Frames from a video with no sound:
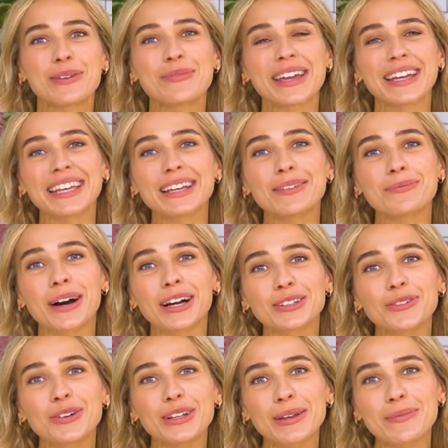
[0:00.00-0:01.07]
making
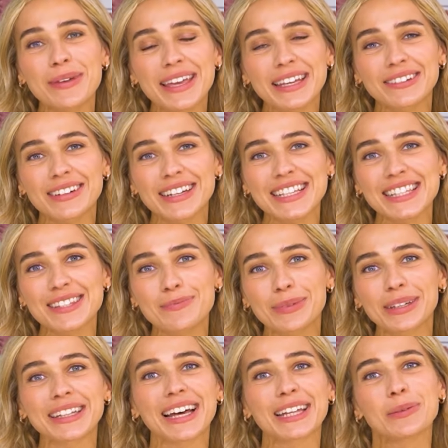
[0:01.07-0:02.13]
Magnolia Bakery's
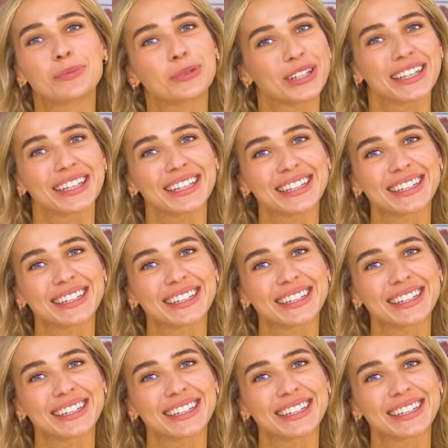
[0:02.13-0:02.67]
banana pudding.